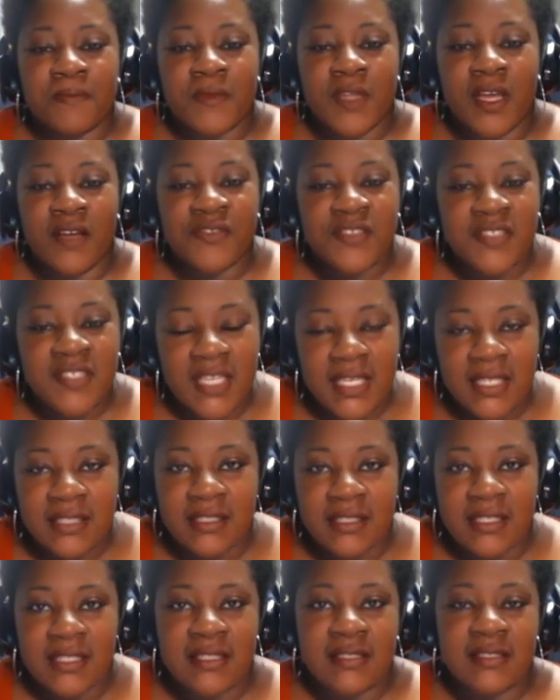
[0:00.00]
of
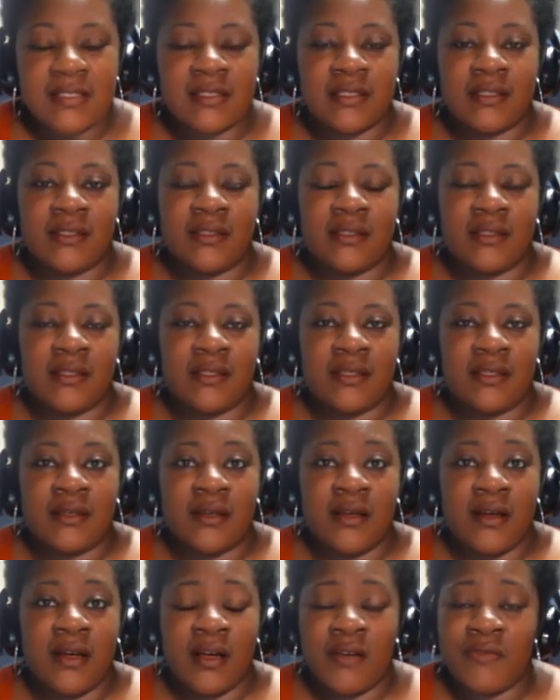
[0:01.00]
sickness,
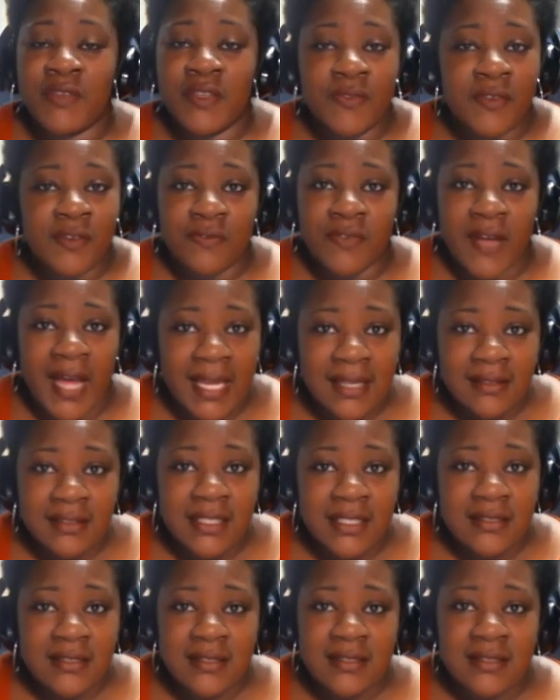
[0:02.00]
of even
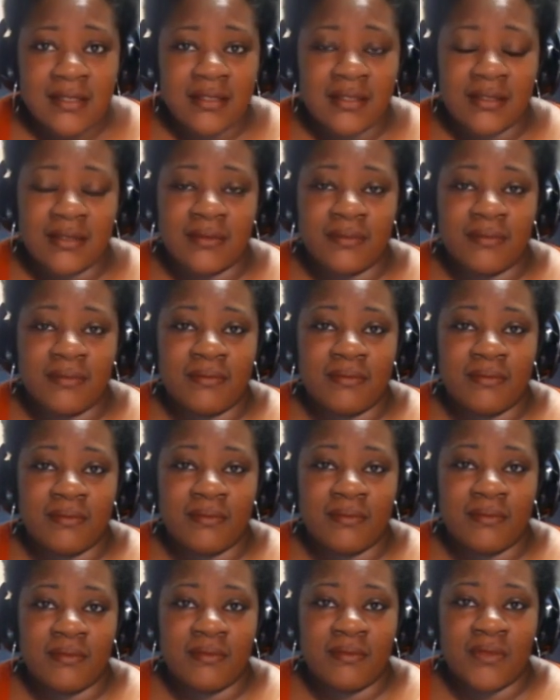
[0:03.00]
violence,
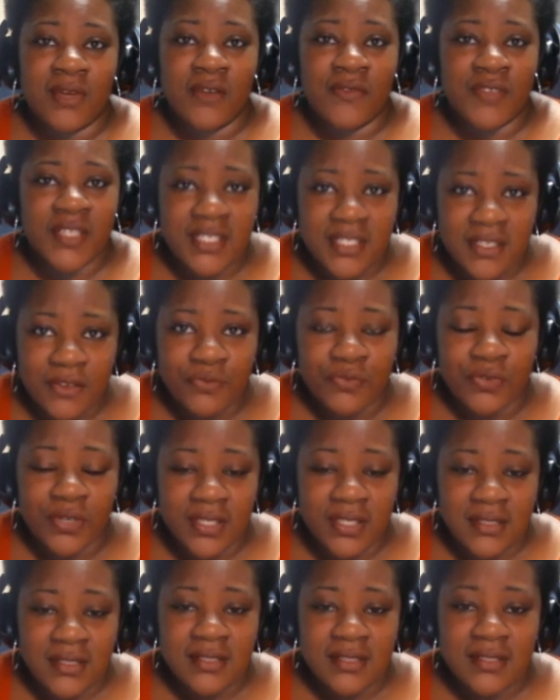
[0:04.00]
of
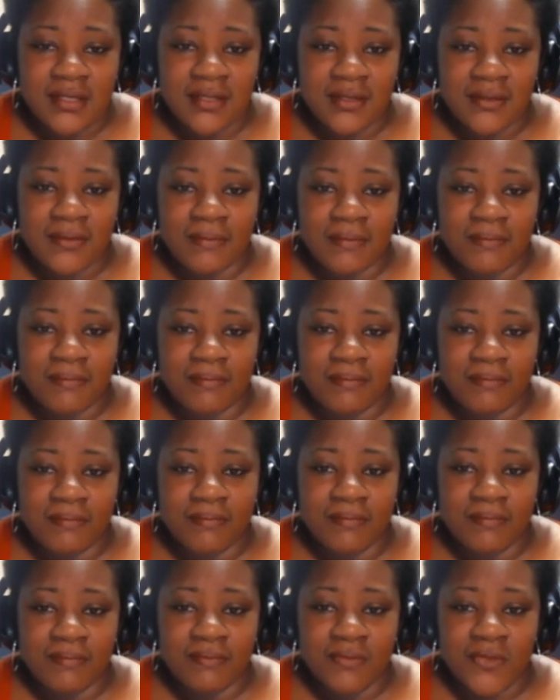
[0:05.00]
indifference.
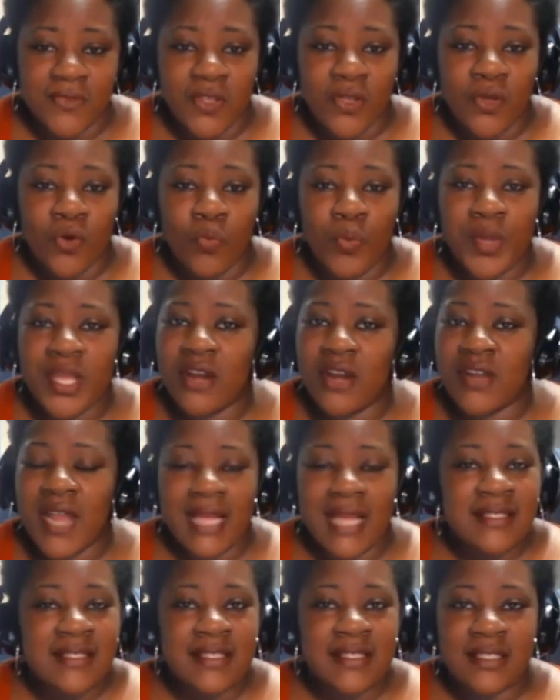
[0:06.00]
We are
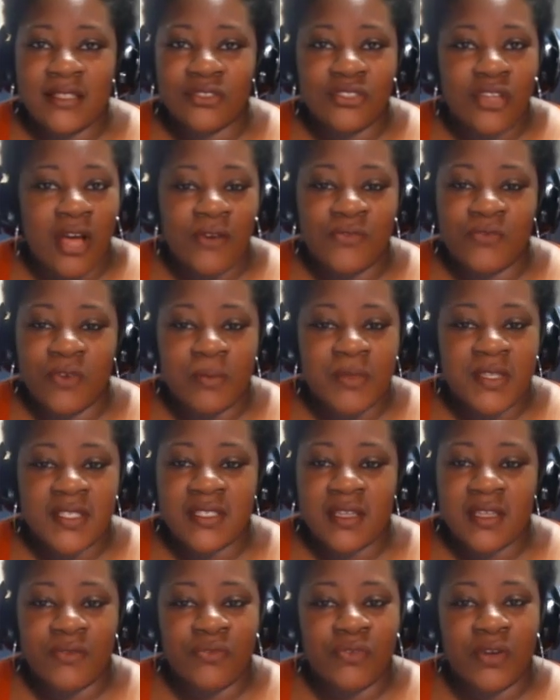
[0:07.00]
not sealed off from the
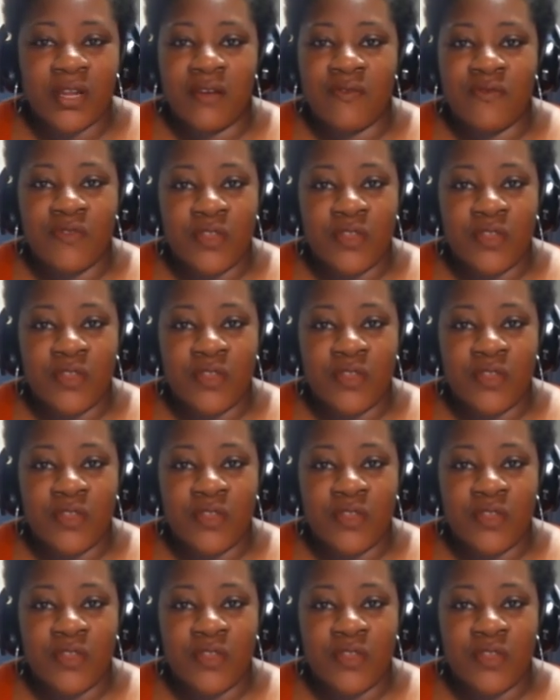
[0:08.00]
suffering of